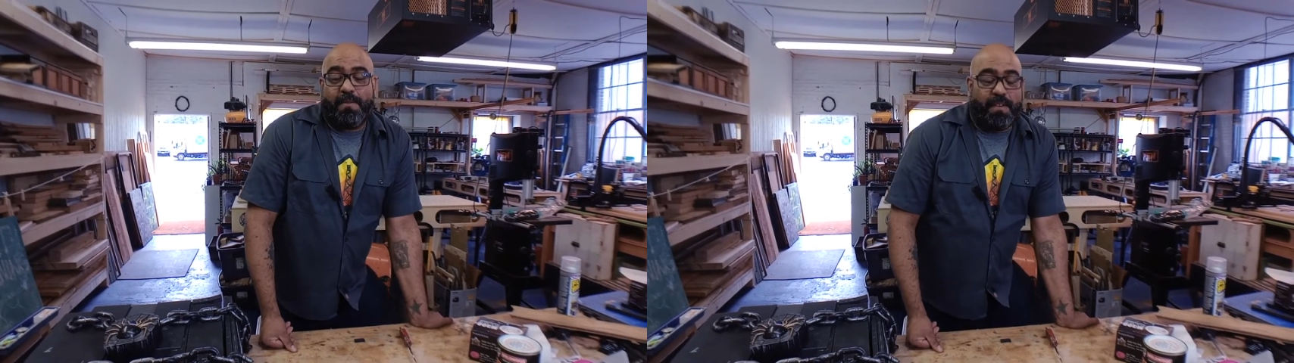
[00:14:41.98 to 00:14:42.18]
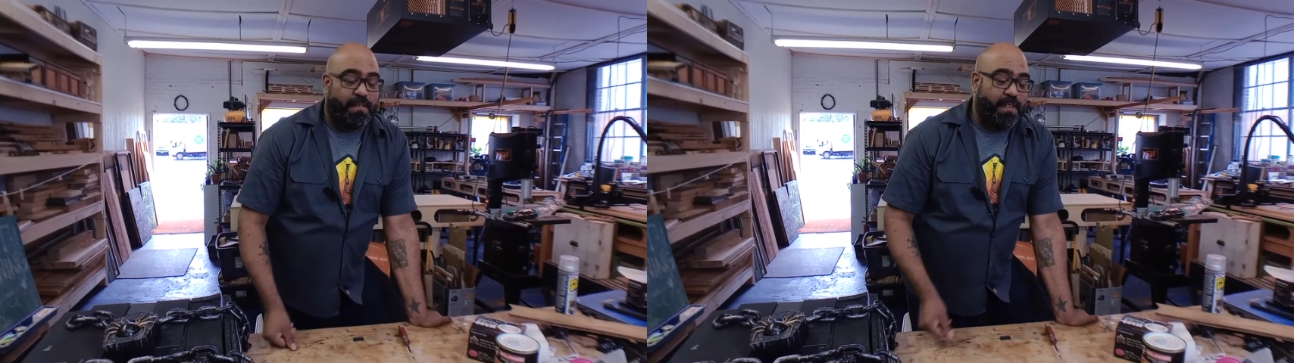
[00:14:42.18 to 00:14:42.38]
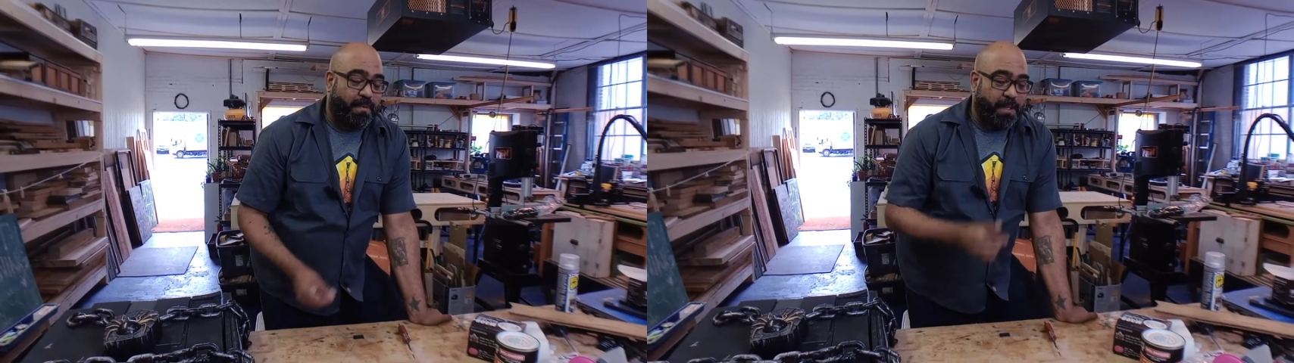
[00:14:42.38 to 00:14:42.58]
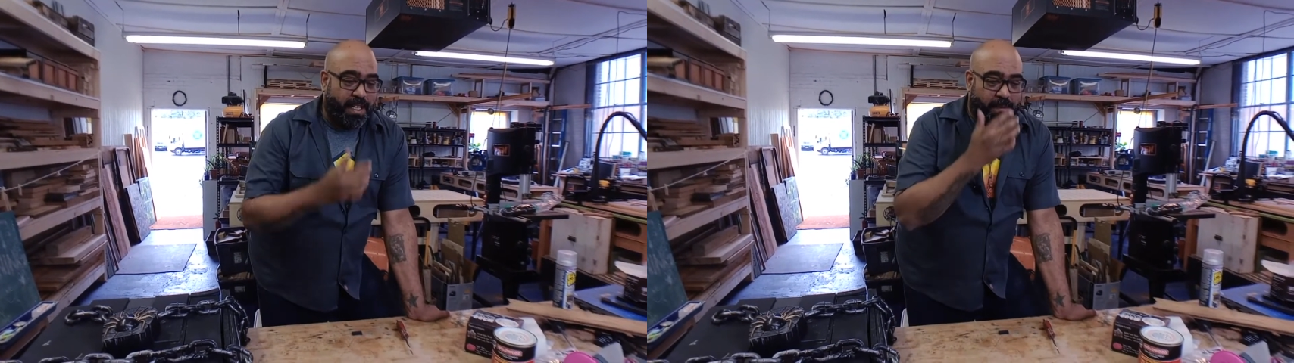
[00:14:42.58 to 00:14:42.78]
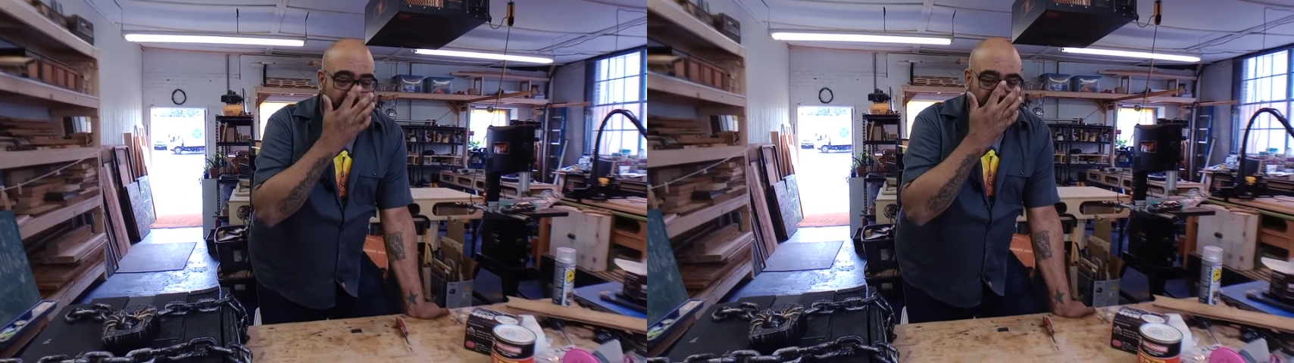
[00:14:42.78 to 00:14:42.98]
We're
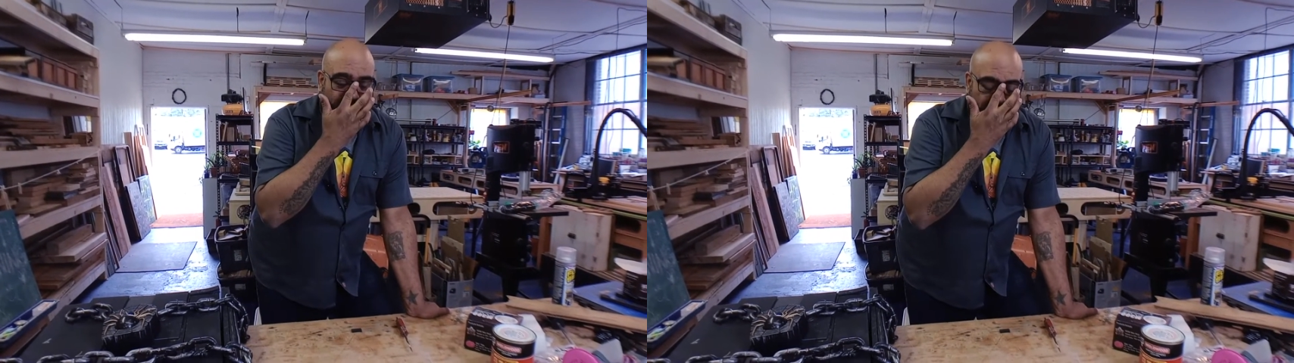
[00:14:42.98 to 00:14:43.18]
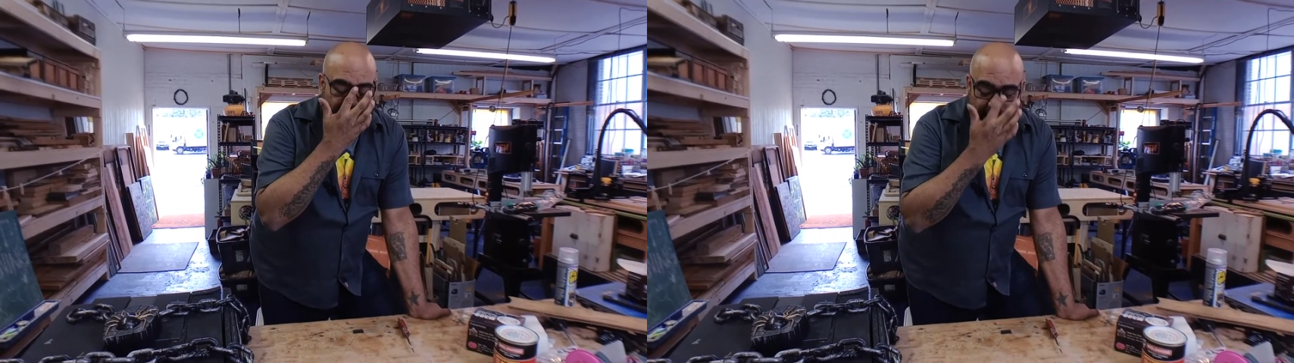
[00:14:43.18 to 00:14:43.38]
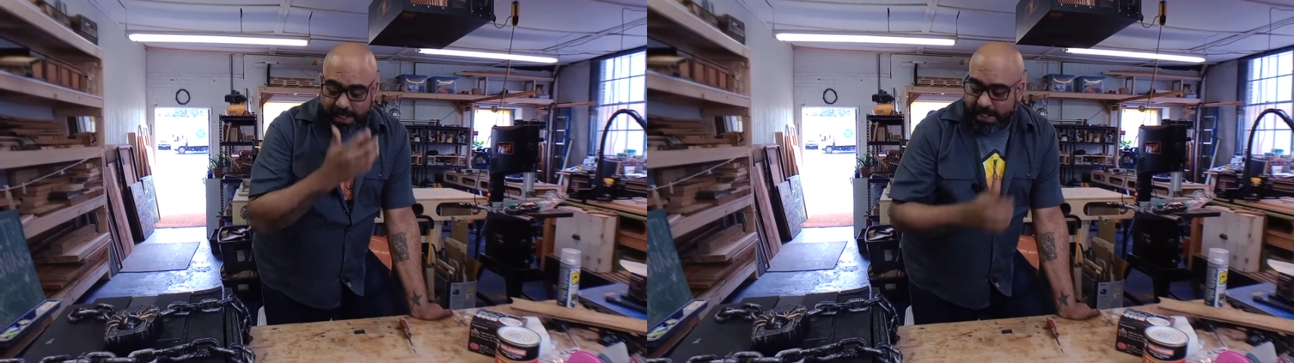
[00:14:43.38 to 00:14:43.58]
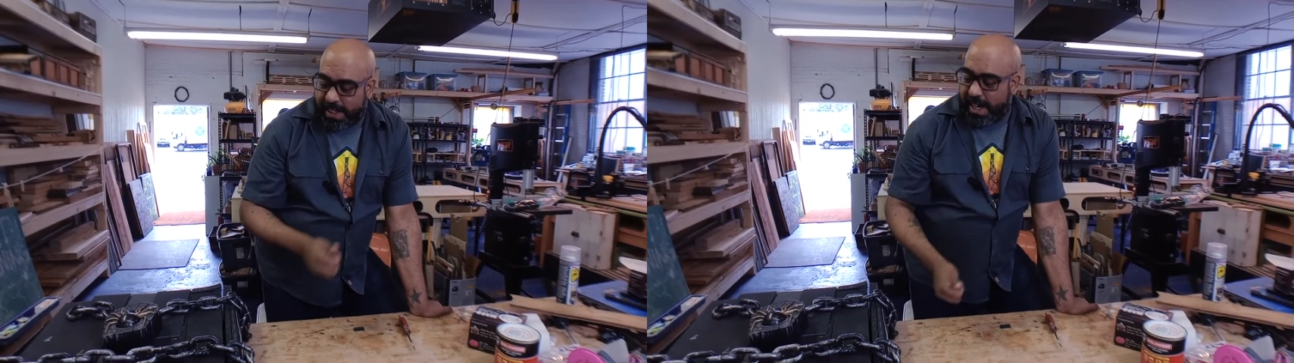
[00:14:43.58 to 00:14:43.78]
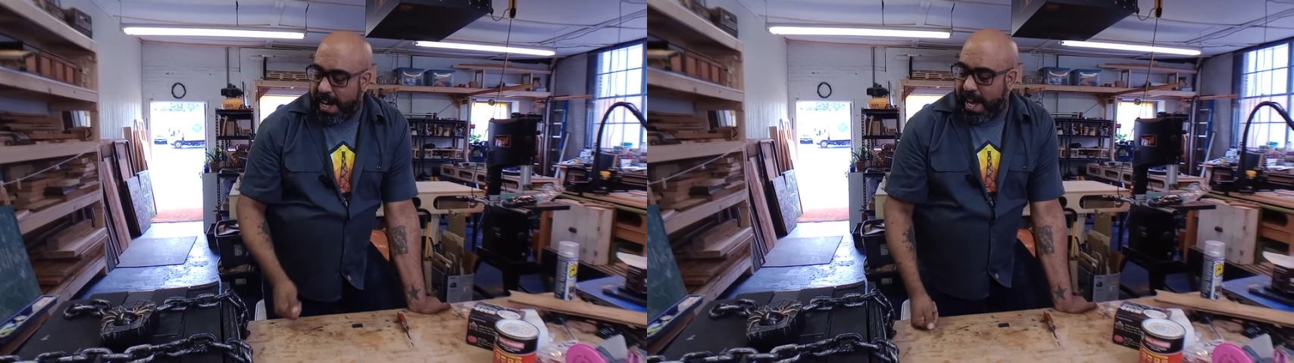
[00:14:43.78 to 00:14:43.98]
filming in about 2
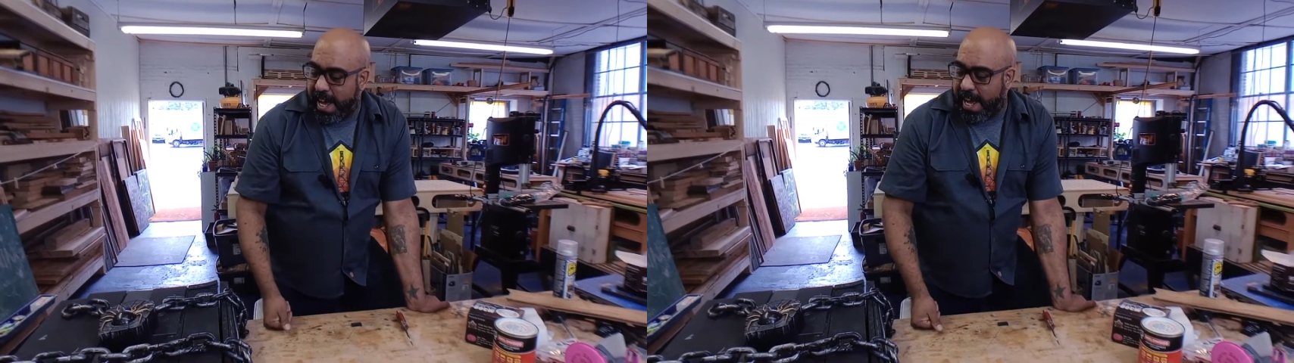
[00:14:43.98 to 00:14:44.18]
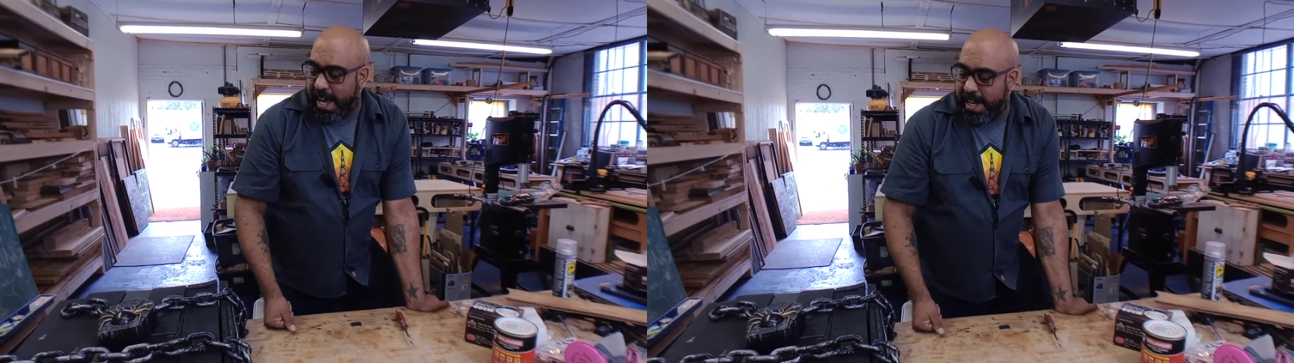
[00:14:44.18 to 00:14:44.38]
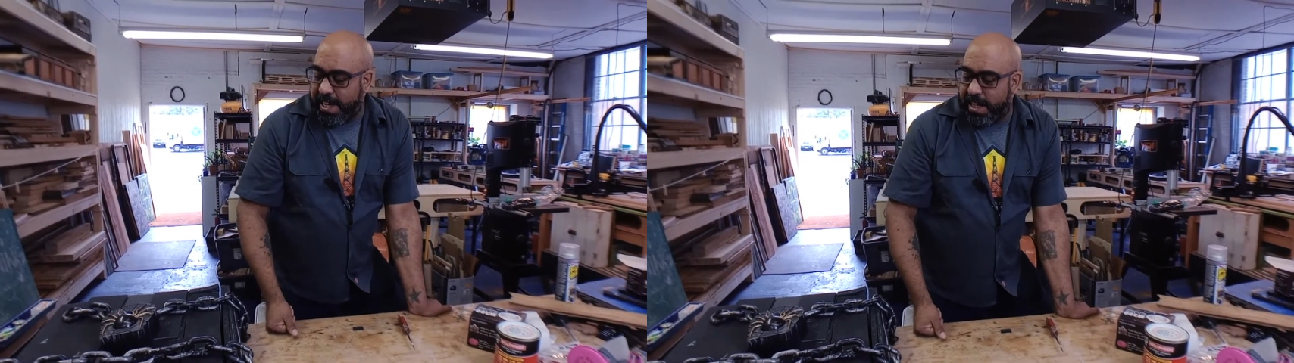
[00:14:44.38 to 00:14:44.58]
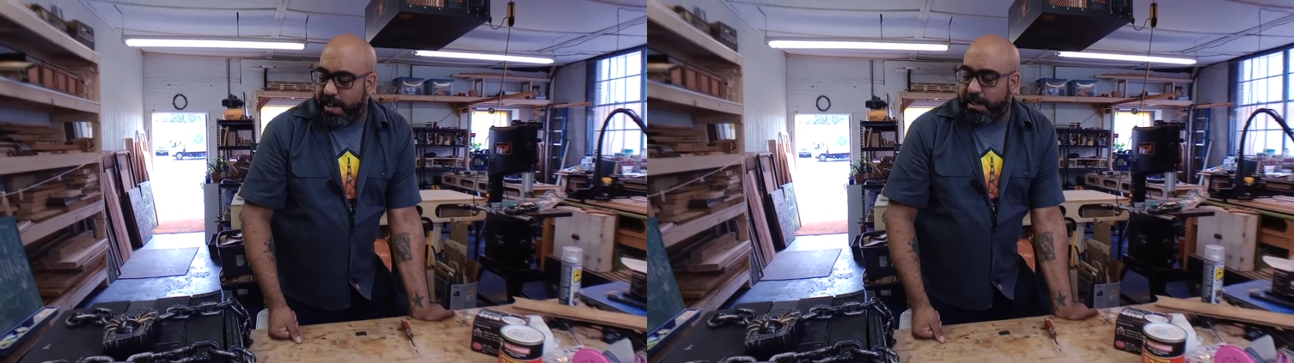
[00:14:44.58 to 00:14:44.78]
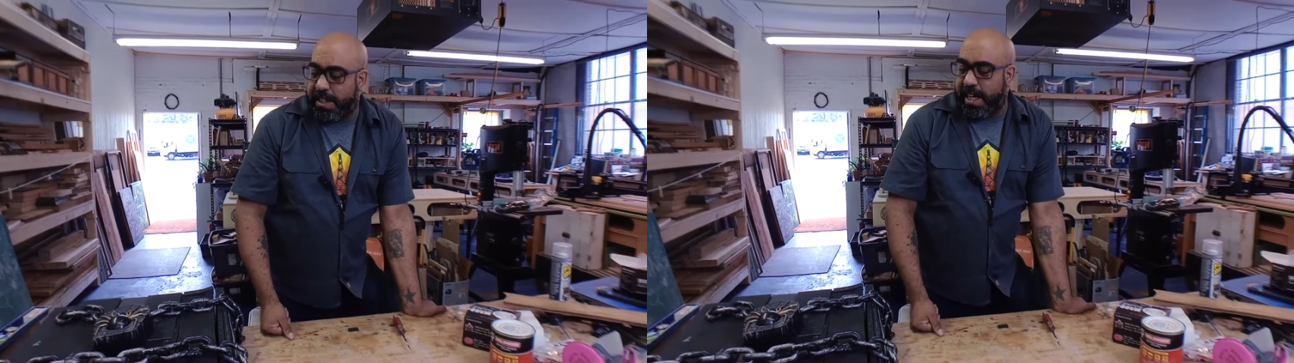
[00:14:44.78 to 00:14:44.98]
days. And in
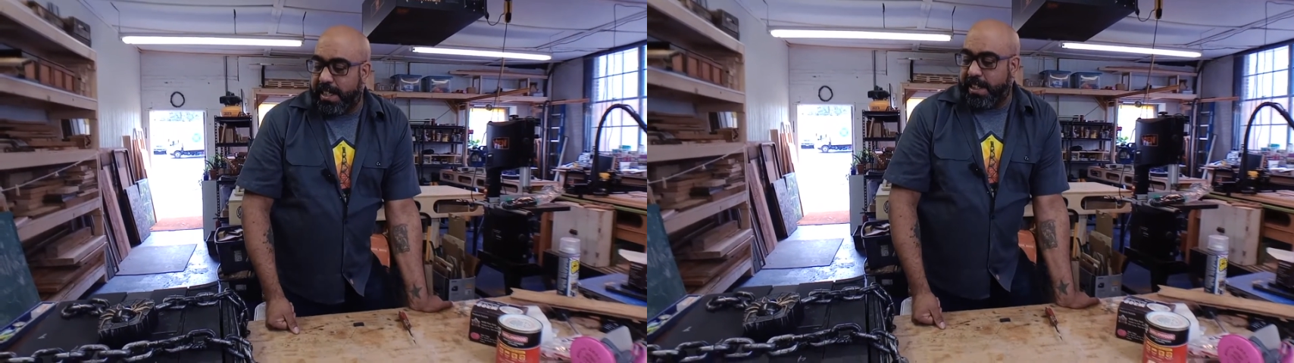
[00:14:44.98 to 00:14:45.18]
those days.